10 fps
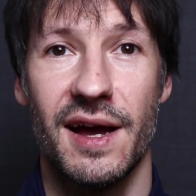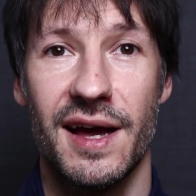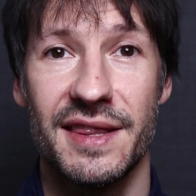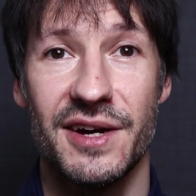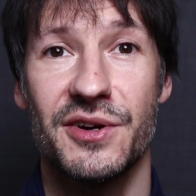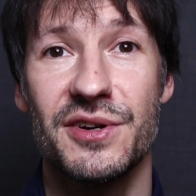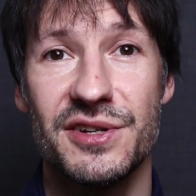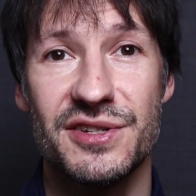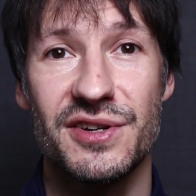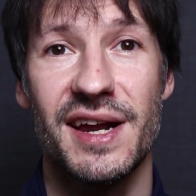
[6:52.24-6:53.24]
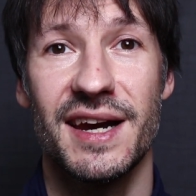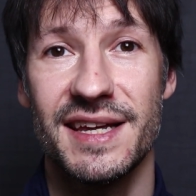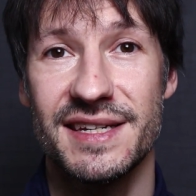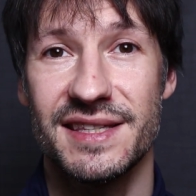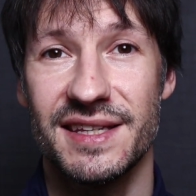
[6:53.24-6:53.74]
And the cons, or at
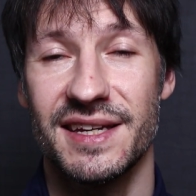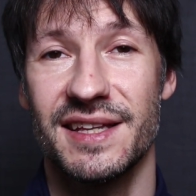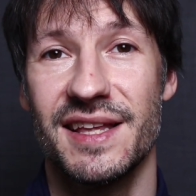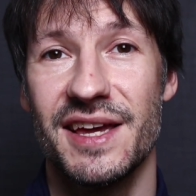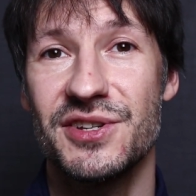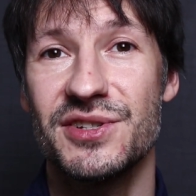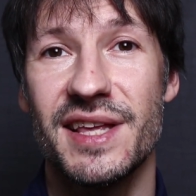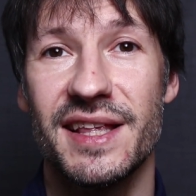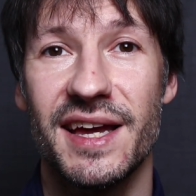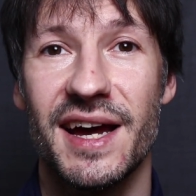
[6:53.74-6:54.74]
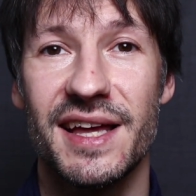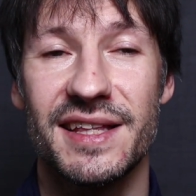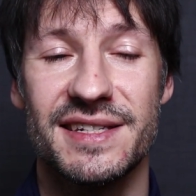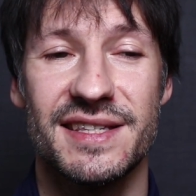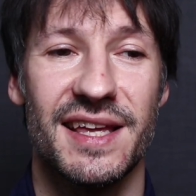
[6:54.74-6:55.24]
least the issues that I
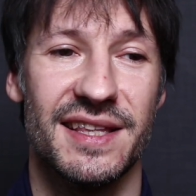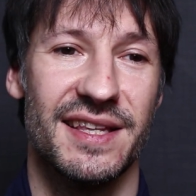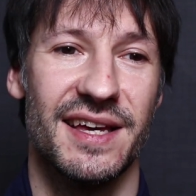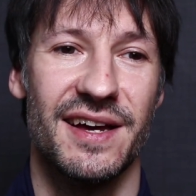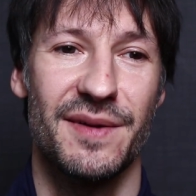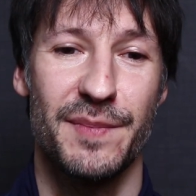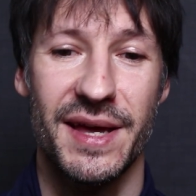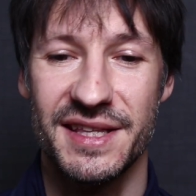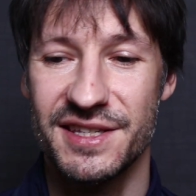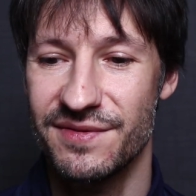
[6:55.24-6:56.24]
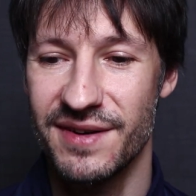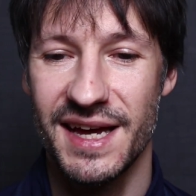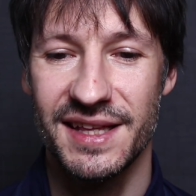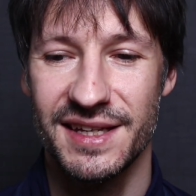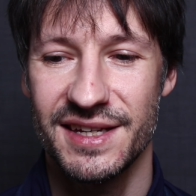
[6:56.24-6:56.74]
had, is that the bed is
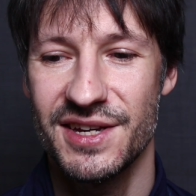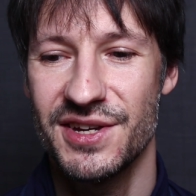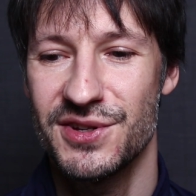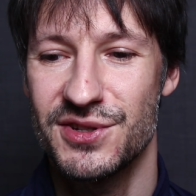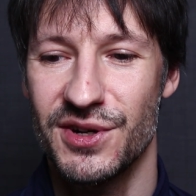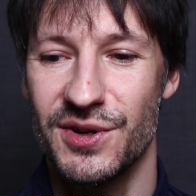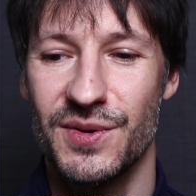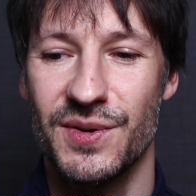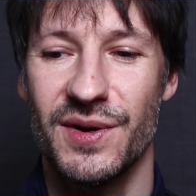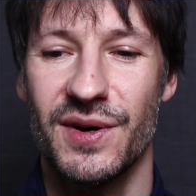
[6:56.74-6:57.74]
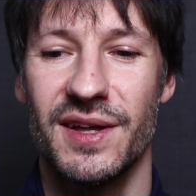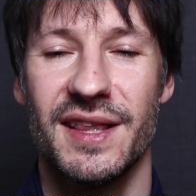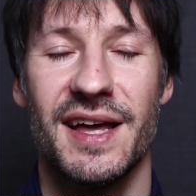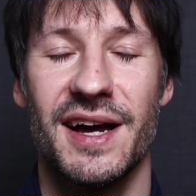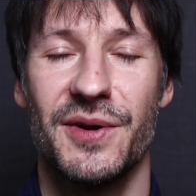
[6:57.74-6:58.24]
flat, so
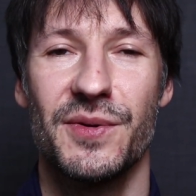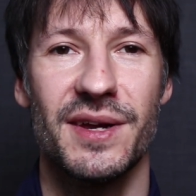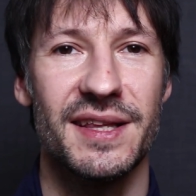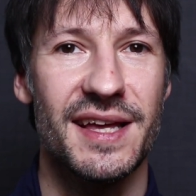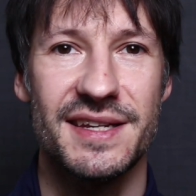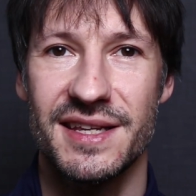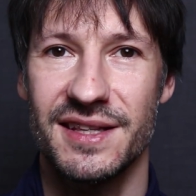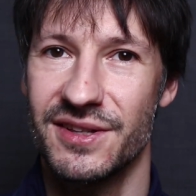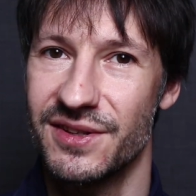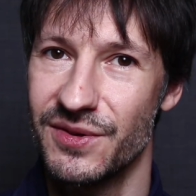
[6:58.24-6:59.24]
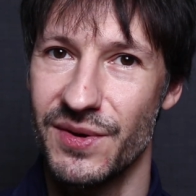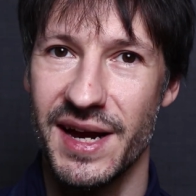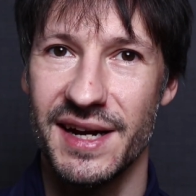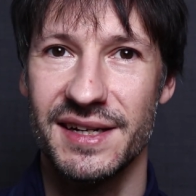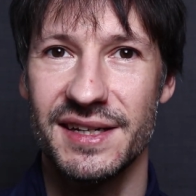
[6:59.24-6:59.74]
the coolant doesn't
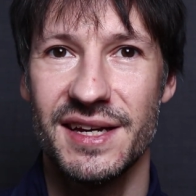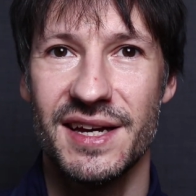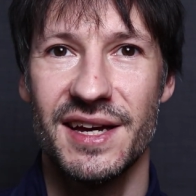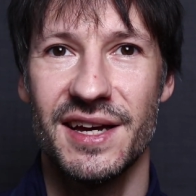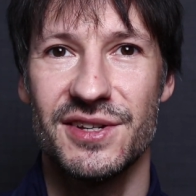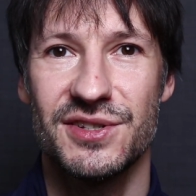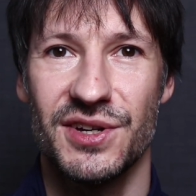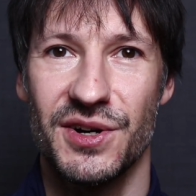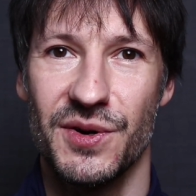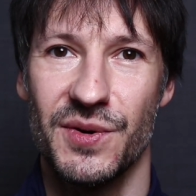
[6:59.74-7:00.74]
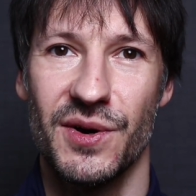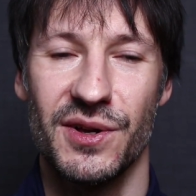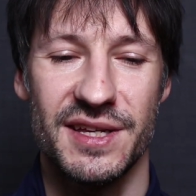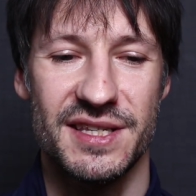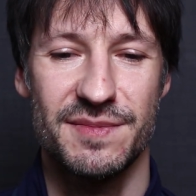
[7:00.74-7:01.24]
drain, so
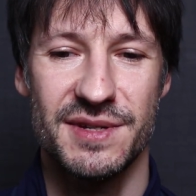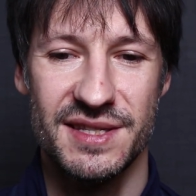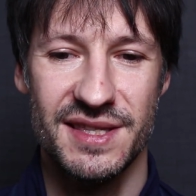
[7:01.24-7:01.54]
all the chips